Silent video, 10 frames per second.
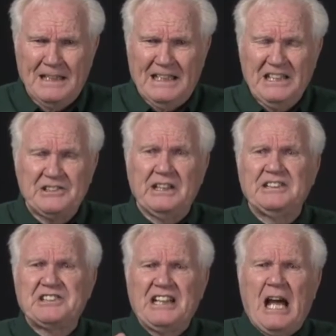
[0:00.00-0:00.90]
And he
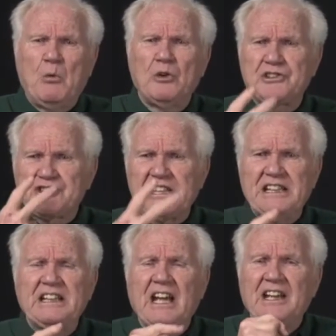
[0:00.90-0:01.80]
said, I want to
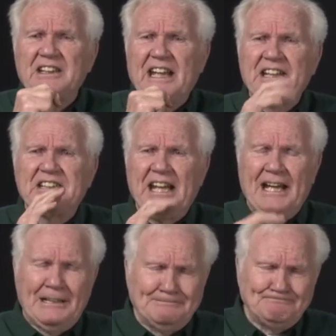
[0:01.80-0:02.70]
see Ted
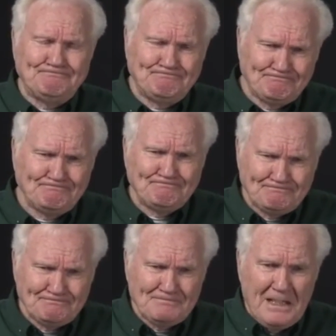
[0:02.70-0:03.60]
Camp.
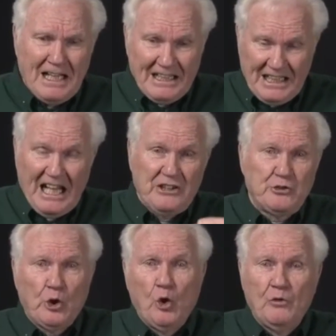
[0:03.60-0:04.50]
And I
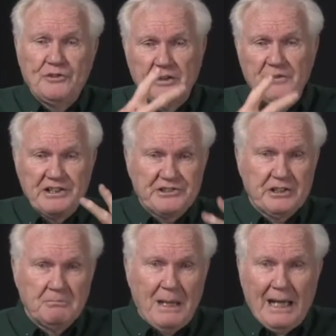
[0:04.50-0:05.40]
drove to
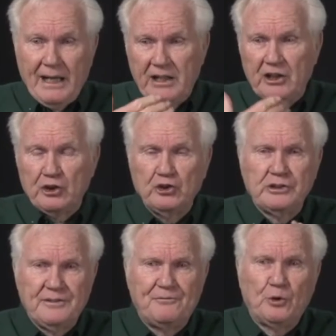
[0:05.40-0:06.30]
visit my
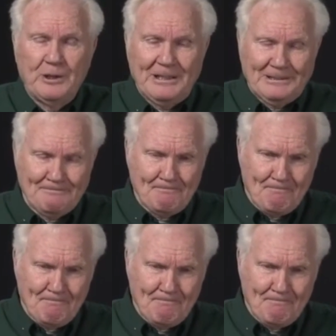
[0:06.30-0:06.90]
good friend.